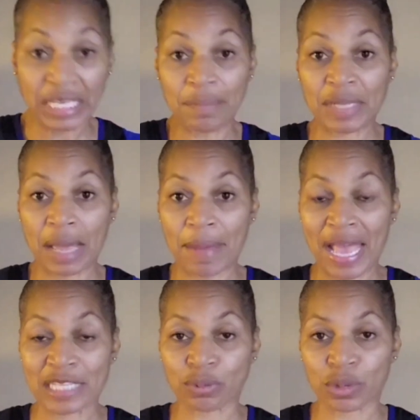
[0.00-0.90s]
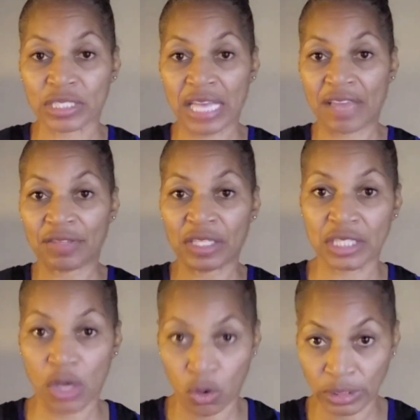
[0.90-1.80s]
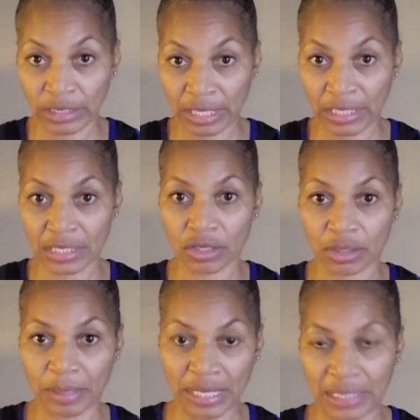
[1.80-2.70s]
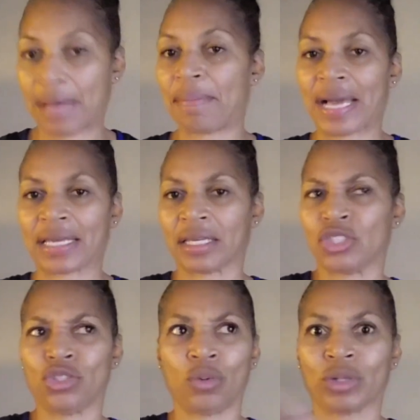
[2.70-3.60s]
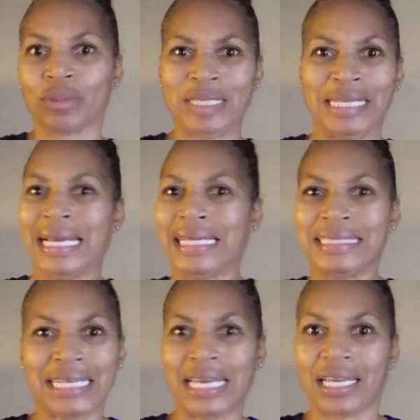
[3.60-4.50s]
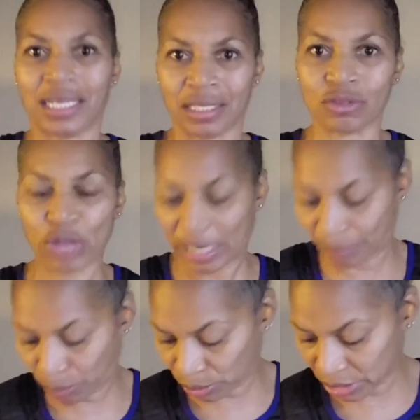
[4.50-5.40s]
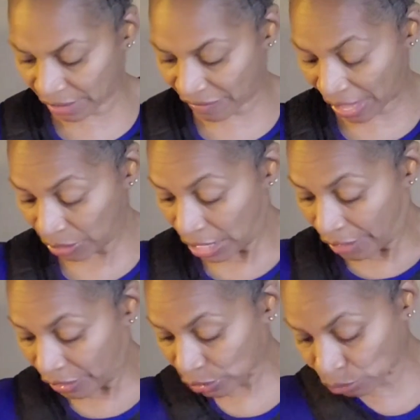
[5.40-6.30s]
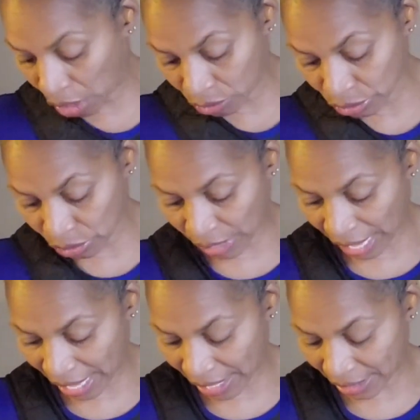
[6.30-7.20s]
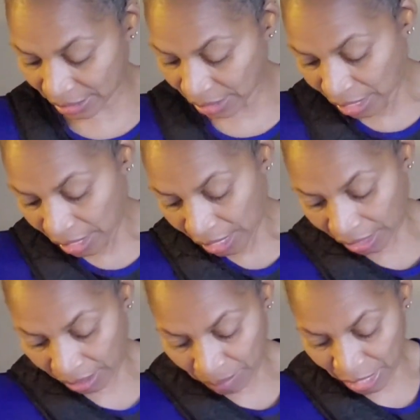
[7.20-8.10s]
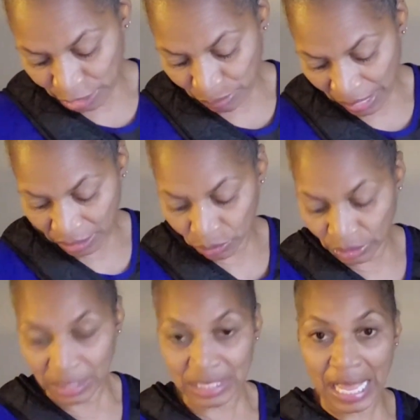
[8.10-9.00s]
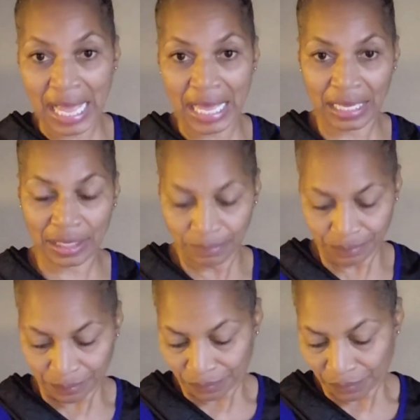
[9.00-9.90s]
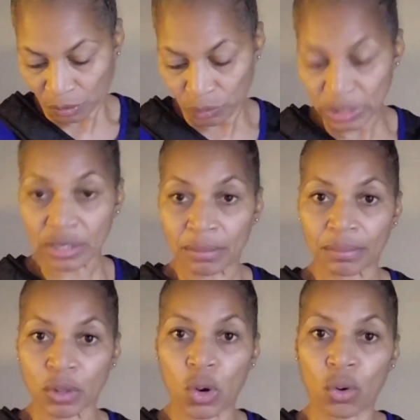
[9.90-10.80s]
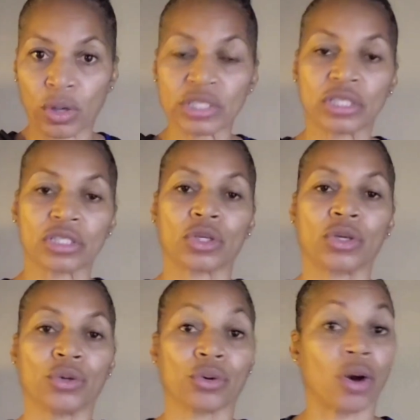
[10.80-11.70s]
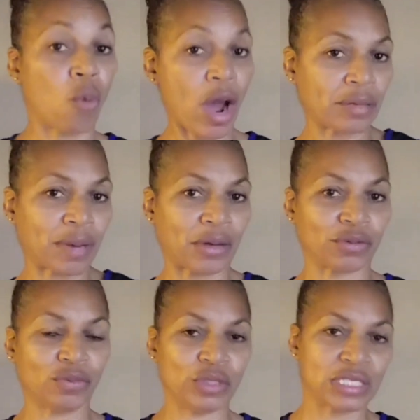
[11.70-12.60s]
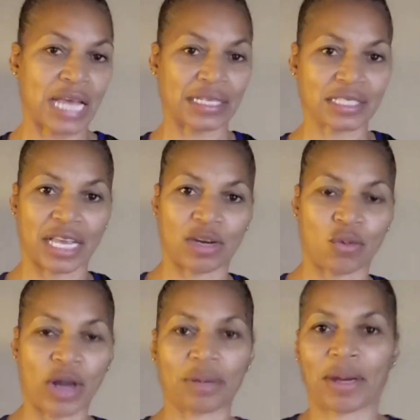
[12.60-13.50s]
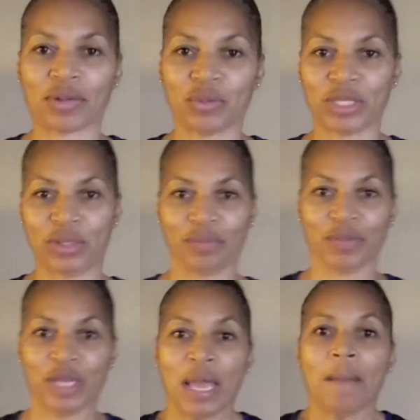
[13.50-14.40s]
But keeping that passport safe, and it's the only thing that's going to be in that pocket, because you don't want to be digging and trying to pull stuff out. This one also has a mesh pocket on the side with some cords to secure a water bottle if you decided to take a water bottle with you.